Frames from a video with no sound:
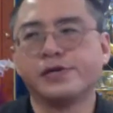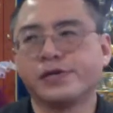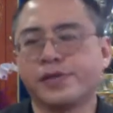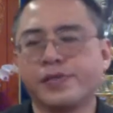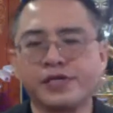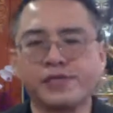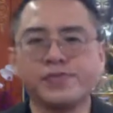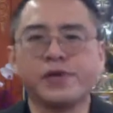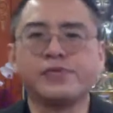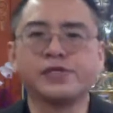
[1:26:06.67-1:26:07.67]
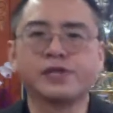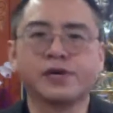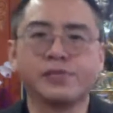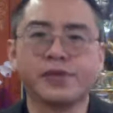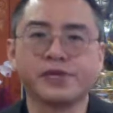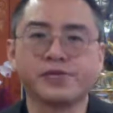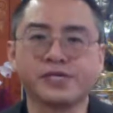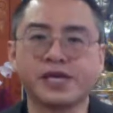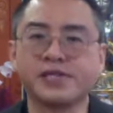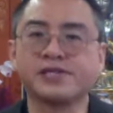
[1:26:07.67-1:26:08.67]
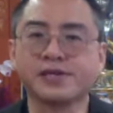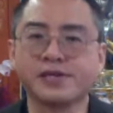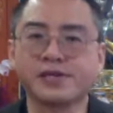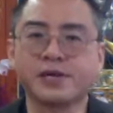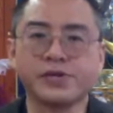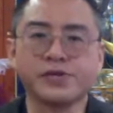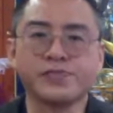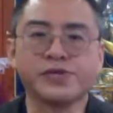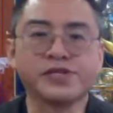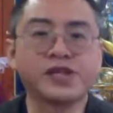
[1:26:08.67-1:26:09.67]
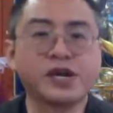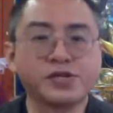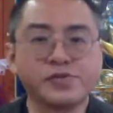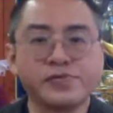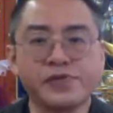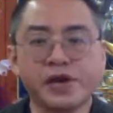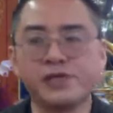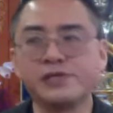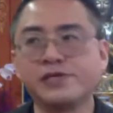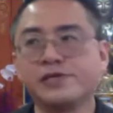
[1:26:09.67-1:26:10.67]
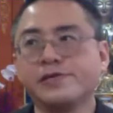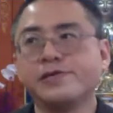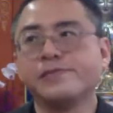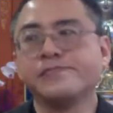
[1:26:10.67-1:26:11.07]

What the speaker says: the present moment, coming back to sensing, coming to be in touch with reality,